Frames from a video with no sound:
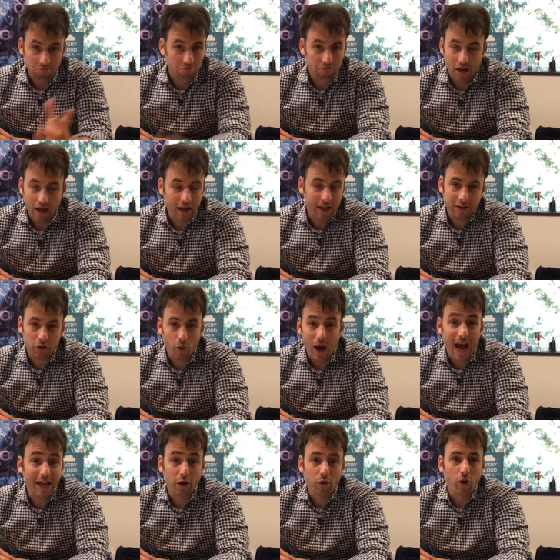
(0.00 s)
I don't know.
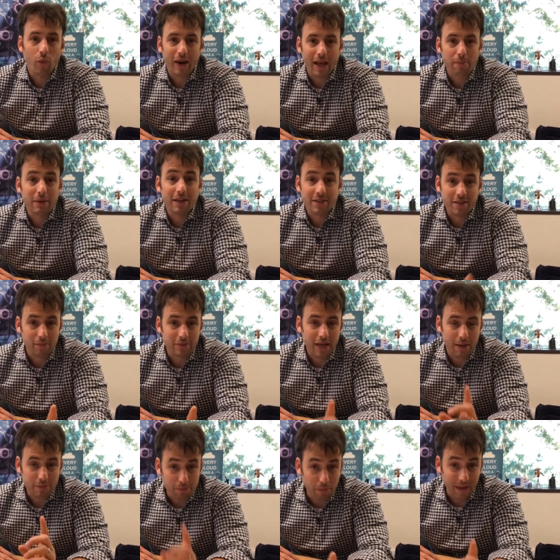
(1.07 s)
I don't know what I mean
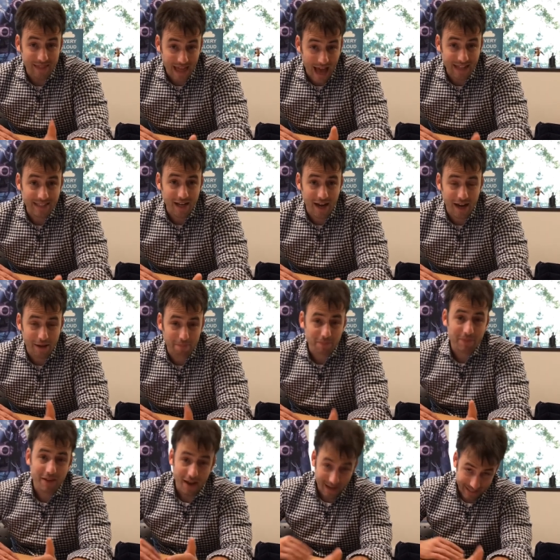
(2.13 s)
sometimes, but that time
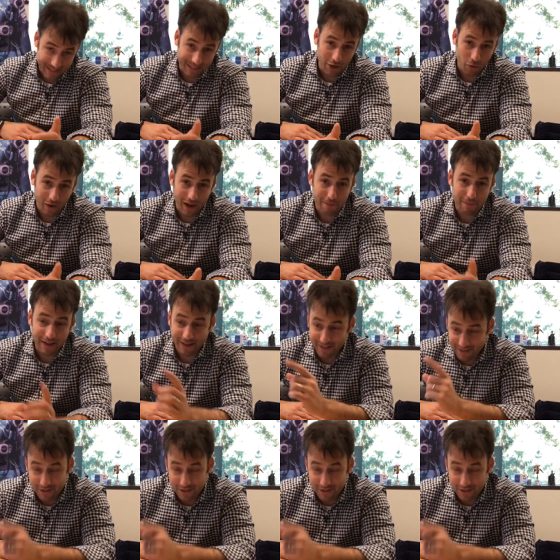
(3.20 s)
I did know what I mean.